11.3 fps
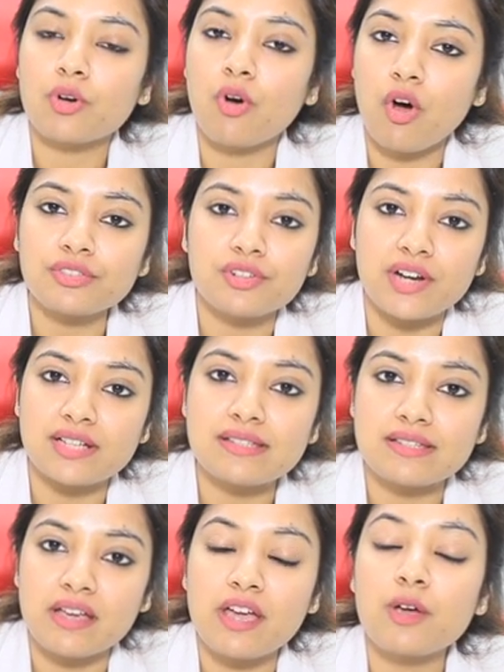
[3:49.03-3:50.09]
cork
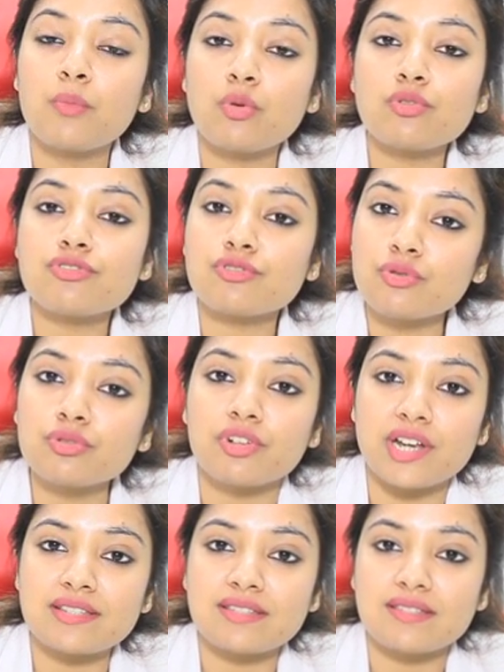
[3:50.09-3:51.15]
threads, mono screw
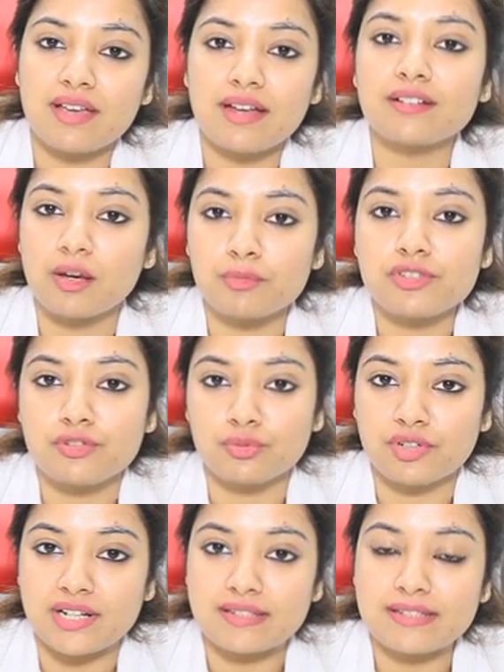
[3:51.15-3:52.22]
threads and double screw
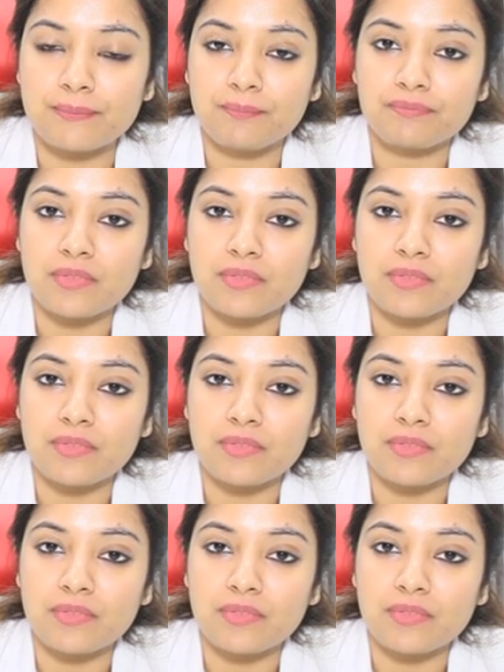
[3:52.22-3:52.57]
threads.